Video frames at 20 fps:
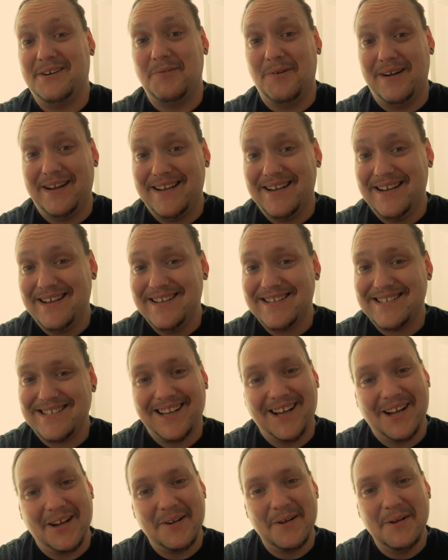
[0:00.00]
quid.
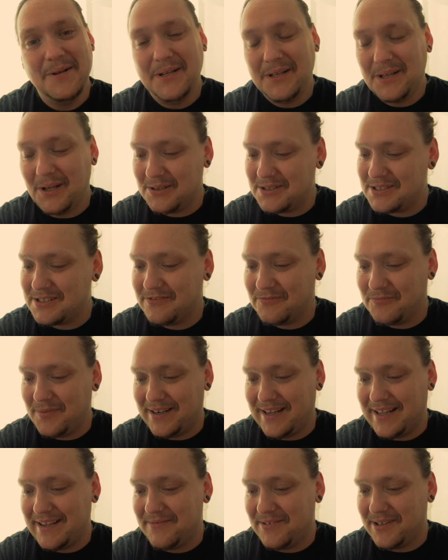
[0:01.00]
So lots of
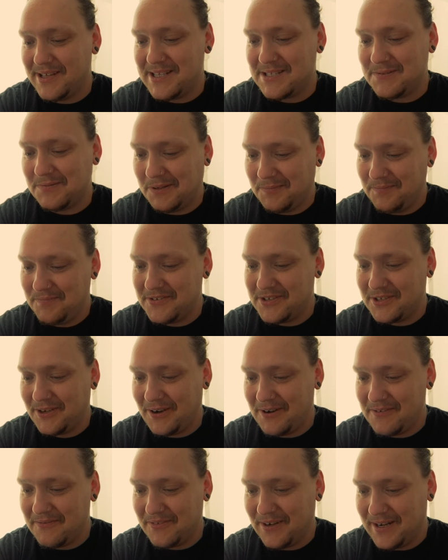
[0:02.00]
money for this one. So
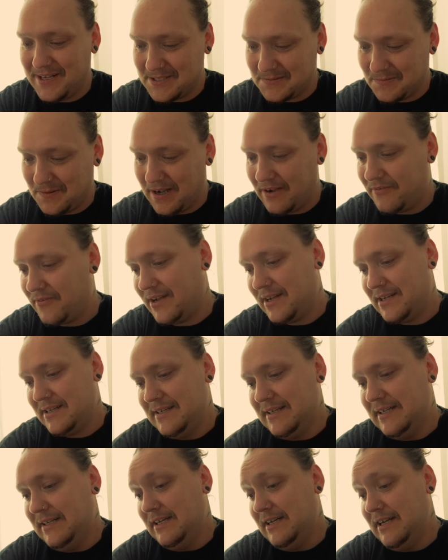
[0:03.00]
hopefully it's worth it.
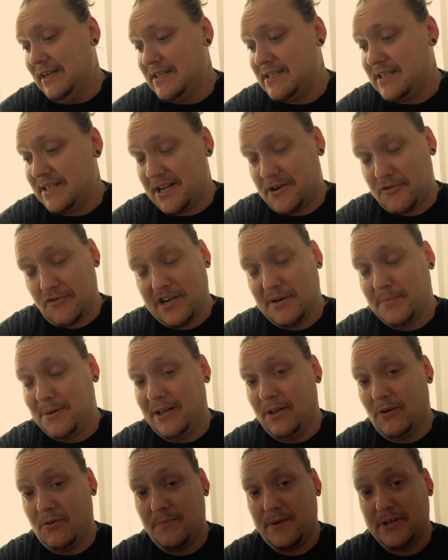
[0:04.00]
It's an
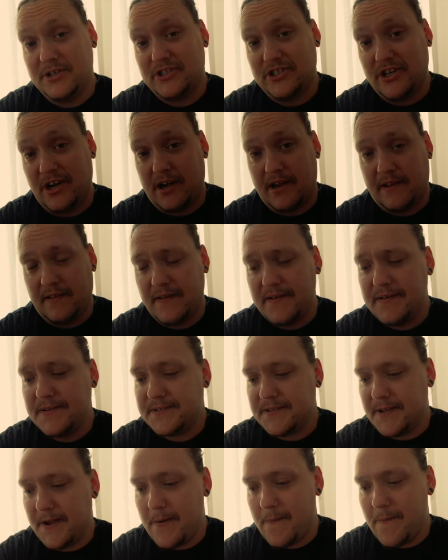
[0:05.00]
incredibly long bus journey though.
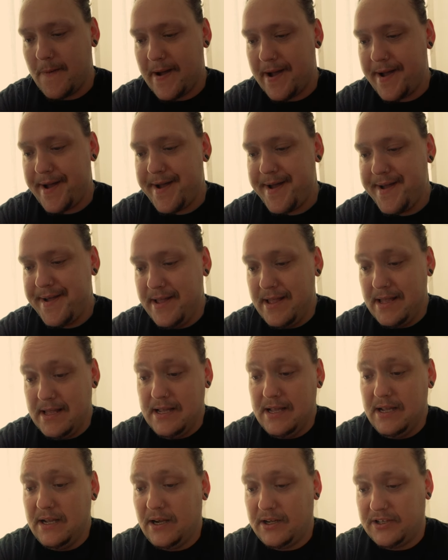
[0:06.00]
So
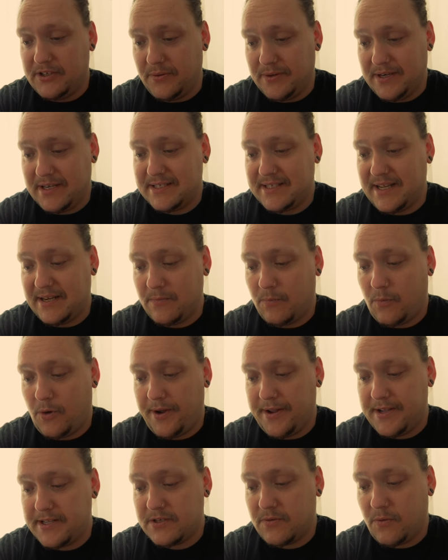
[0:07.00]
I do understand
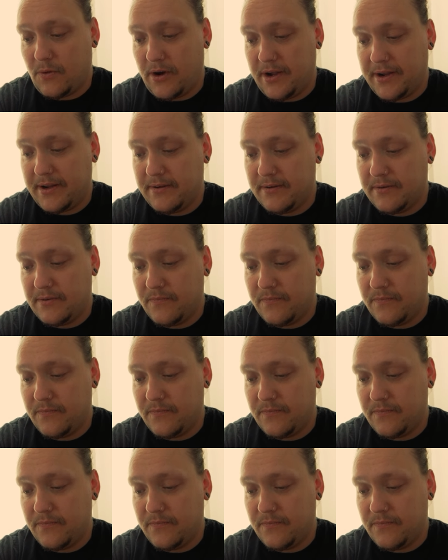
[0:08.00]
why it's quite